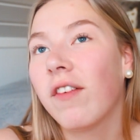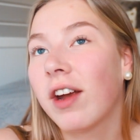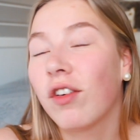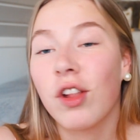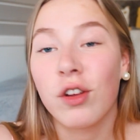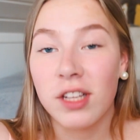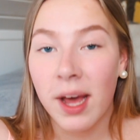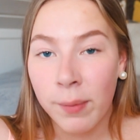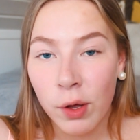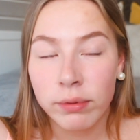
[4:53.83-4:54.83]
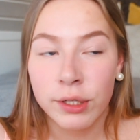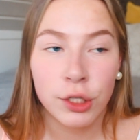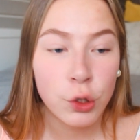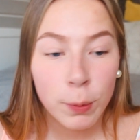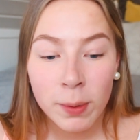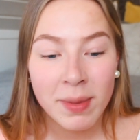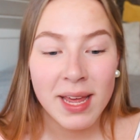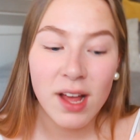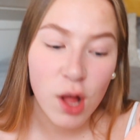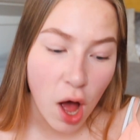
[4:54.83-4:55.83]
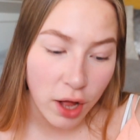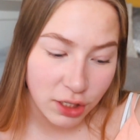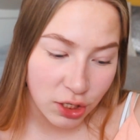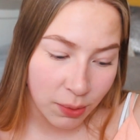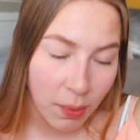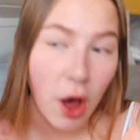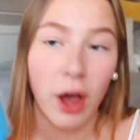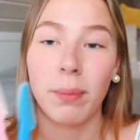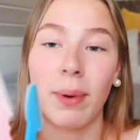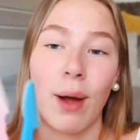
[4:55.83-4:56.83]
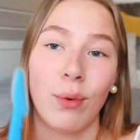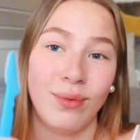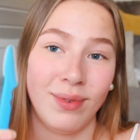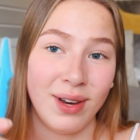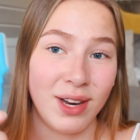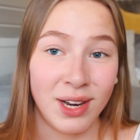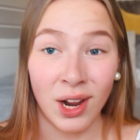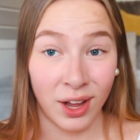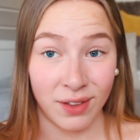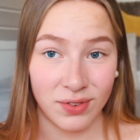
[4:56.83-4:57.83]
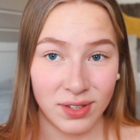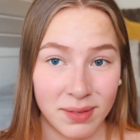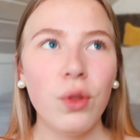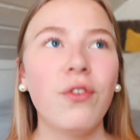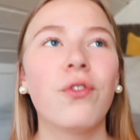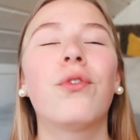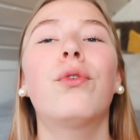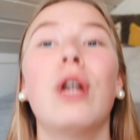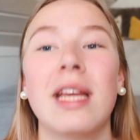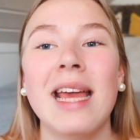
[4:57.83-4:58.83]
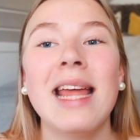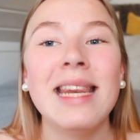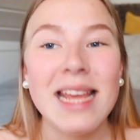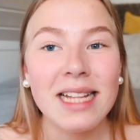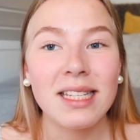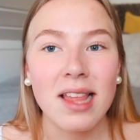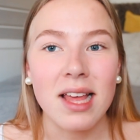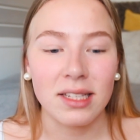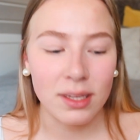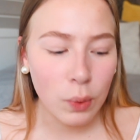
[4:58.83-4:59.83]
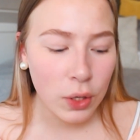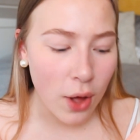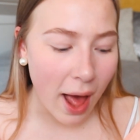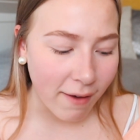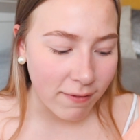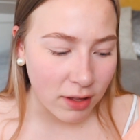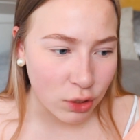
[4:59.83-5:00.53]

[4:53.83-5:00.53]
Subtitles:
very long time ago, stupid me got some eyebrow knives. Who the frick needs this when you have a